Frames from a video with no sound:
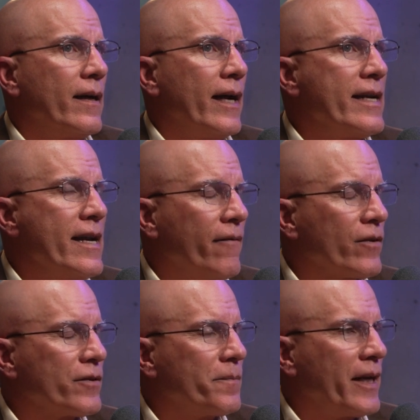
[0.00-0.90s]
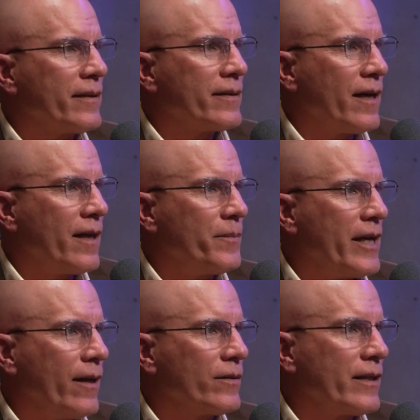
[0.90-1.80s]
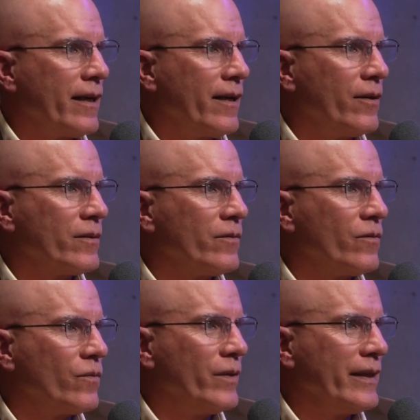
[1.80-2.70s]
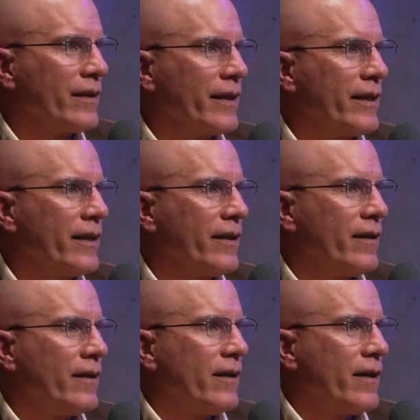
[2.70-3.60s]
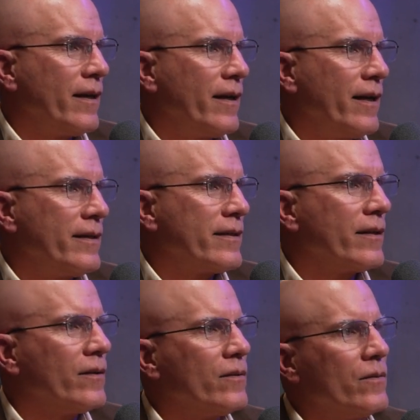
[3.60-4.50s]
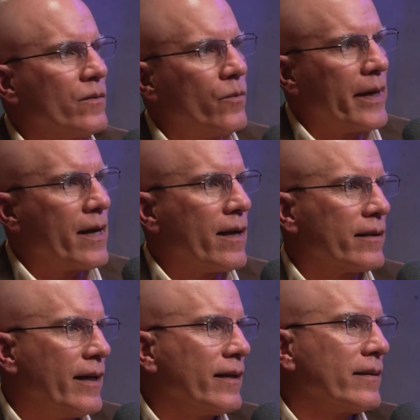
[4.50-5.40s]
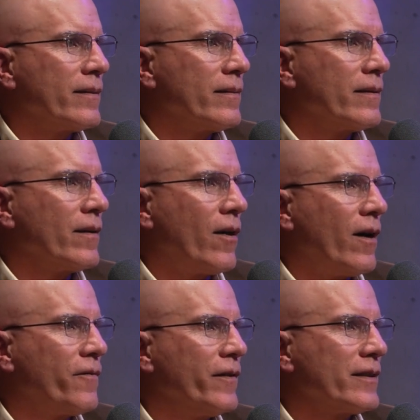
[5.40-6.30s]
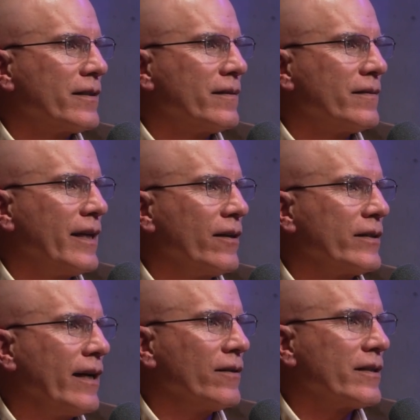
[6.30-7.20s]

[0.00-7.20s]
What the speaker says: I never spent time downtown, really, until we got that office downtown